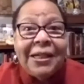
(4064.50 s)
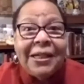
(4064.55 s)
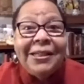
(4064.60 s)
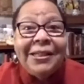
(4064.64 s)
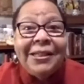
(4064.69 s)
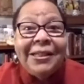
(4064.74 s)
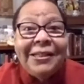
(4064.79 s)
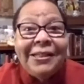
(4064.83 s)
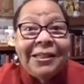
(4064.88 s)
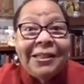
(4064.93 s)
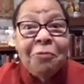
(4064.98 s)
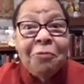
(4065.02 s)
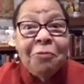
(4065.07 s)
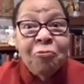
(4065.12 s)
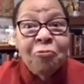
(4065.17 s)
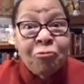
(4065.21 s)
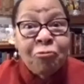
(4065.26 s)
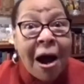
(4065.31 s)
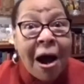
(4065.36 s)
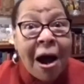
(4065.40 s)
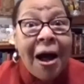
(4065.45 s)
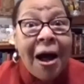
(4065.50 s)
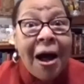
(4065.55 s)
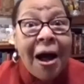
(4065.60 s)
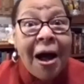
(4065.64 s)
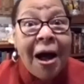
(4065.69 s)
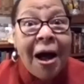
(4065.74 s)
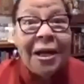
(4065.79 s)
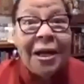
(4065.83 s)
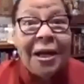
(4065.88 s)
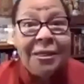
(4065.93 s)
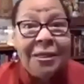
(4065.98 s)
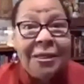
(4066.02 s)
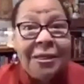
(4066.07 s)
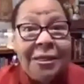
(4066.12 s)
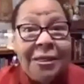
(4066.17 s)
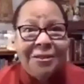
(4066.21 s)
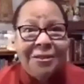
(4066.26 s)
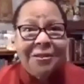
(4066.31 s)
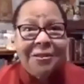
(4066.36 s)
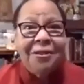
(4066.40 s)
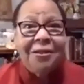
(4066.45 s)
Give
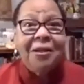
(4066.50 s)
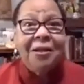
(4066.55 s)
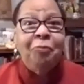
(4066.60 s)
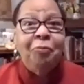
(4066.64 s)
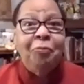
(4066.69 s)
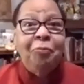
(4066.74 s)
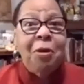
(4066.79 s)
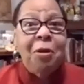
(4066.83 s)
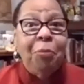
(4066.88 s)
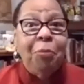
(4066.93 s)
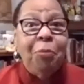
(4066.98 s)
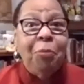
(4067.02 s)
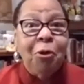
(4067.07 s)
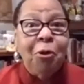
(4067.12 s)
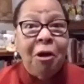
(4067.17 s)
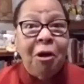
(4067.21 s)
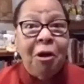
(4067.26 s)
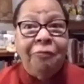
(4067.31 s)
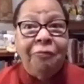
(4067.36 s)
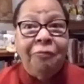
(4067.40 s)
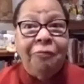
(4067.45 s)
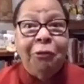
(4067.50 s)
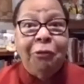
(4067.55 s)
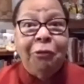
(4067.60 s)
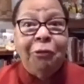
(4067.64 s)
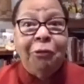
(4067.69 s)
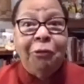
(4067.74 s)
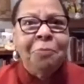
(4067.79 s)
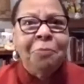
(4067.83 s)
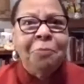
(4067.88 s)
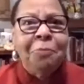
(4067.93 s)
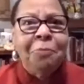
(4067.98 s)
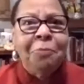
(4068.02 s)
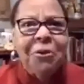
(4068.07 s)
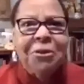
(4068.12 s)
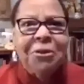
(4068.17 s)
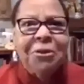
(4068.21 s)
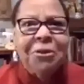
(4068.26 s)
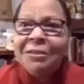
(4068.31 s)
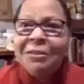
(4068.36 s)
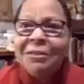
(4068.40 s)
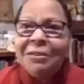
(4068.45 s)
rights. If people are going to vote in
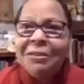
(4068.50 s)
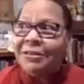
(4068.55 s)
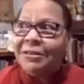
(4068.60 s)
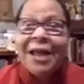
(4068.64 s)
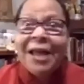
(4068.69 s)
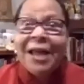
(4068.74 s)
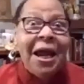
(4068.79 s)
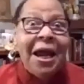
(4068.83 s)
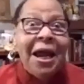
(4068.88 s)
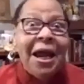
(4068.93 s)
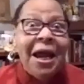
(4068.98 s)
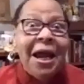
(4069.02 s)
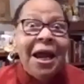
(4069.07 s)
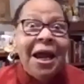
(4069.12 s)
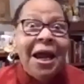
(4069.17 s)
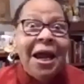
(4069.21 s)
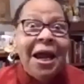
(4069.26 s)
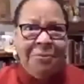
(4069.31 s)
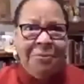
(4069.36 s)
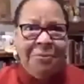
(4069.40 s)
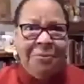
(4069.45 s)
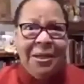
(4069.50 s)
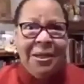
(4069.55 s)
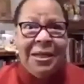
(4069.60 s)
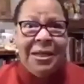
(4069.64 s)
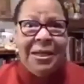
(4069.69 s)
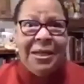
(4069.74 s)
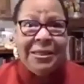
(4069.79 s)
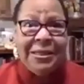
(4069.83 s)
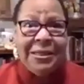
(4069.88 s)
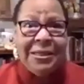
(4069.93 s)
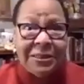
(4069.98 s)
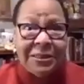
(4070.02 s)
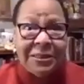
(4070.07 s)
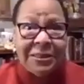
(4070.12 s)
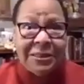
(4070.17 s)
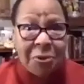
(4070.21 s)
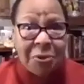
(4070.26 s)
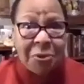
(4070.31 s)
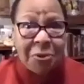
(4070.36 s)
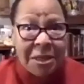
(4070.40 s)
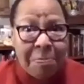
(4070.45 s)
person, take them.
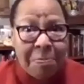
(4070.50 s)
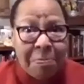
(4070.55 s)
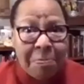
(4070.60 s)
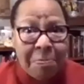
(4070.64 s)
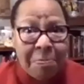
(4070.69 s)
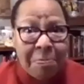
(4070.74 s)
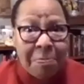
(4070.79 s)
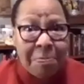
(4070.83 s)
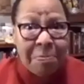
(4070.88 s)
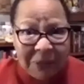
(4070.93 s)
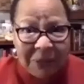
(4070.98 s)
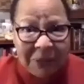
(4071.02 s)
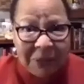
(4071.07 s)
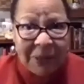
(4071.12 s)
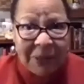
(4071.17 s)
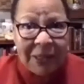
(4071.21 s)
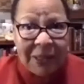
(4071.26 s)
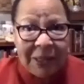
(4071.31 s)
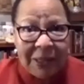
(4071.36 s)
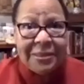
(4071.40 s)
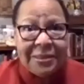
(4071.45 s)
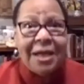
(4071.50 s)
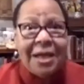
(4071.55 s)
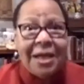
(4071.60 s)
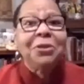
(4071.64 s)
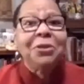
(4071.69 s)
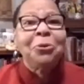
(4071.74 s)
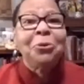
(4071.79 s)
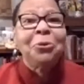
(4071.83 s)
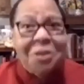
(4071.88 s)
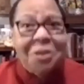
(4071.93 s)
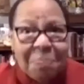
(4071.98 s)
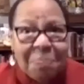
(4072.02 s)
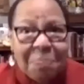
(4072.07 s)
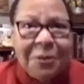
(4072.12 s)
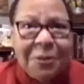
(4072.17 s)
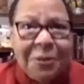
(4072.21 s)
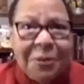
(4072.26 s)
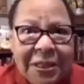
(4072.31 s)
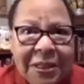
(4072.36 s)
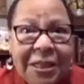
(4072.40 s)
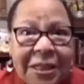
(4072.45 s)
It's so simple. That's so simple,
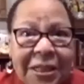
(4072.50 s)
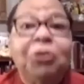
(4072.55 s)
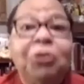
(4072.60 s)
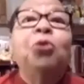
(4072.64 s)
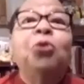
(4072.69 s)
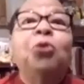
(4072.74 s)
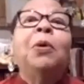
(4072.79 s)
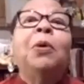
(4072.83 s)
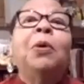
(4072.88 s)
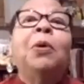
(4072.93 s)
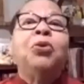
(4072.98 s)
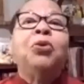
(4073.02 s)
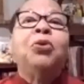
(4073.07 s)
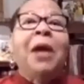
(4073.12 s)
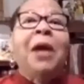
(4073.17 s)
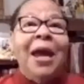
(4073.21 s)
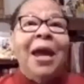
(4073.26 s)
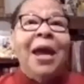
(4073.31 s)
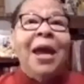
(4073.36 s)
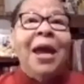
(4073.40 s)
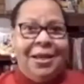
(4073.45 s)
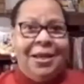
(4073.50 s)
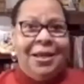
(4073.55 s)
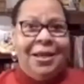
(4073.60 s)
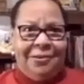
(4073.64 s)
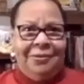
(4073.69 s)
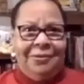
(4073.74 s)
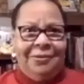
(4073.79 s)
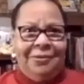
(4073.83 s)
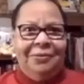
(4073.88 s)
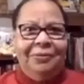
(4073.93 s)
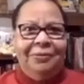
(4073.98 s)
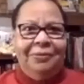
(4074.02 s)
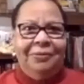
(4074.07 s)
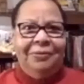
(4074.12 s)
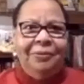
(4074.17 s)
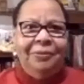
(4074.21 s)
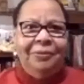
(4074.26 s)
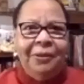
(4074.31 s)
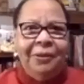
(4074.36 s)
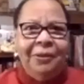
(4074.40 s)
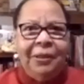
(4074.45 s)
dear. Do what you can.
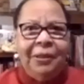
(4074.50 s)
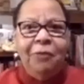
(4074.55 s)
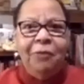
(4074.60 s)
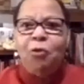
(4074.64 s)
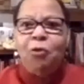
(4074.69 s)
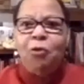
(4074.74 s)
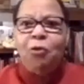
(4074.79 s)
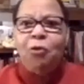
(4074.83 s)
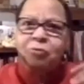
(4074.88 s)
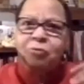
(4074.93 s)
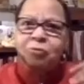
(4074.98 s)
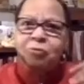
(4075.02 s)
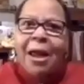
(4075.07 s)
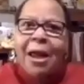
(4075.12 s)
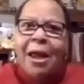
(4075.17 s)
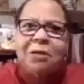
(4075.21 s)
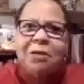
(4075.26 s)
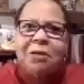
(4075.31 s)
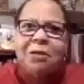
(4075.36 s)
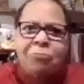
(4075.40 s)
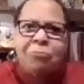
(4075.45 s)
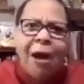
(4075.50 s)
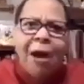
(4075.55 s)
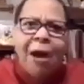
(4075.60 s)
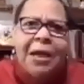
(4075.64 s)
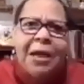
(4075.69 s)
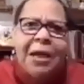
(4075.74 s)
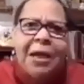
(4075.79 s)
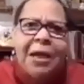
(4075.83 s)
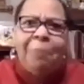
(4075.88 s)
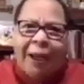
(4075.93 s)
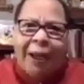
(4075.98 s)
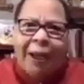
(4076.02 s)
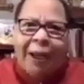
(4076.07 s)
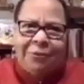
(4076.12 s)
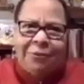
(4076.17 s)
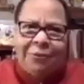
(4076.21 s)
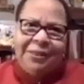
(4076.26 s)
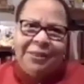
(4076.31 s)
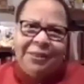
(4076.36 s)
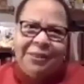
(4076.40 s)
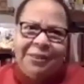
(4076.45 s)
If you can write
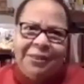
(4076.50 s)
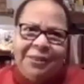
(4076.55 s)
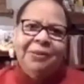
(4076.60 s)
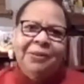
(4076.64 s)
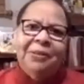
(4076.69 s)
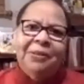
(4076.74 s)
about it.